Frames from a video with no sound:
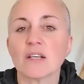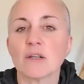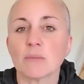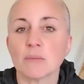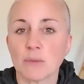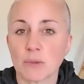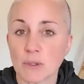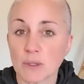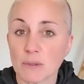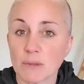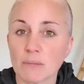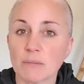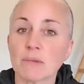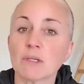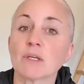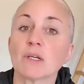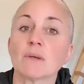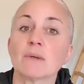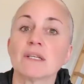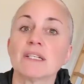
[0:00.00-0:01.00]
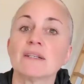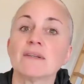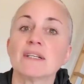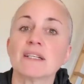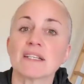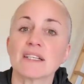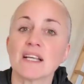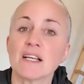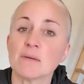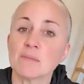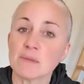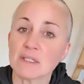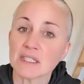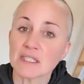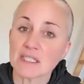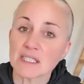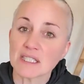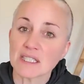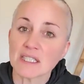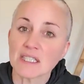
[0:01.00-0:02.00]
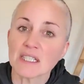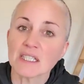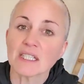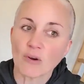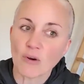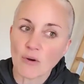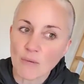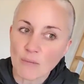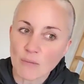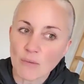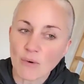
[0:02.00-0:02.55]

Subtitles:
to try it, and you'll really see how